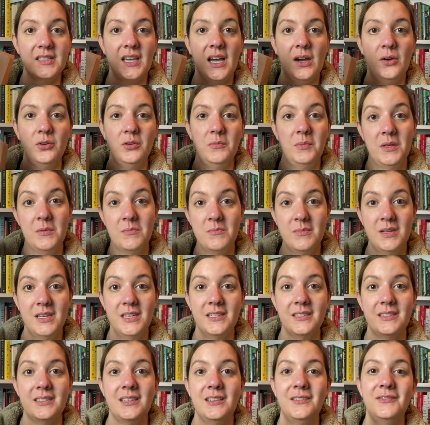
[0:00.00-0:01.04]
that would be
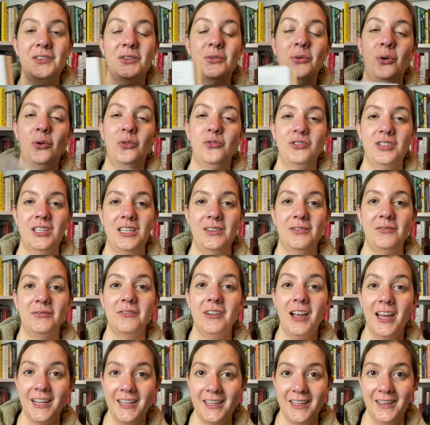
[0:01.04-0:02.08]
missed if you only
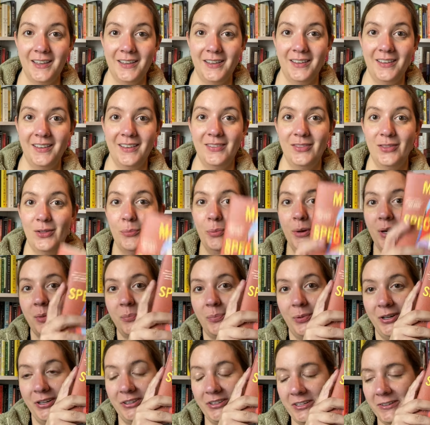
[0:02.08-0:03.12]
read it in the
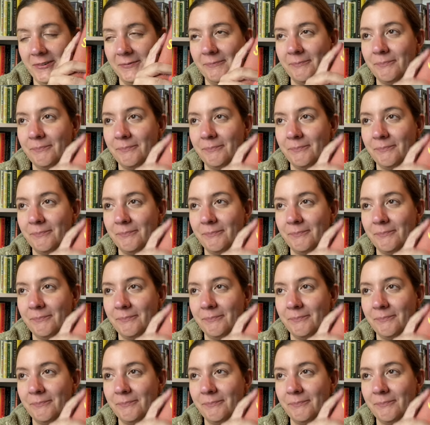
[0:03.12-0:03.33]
book.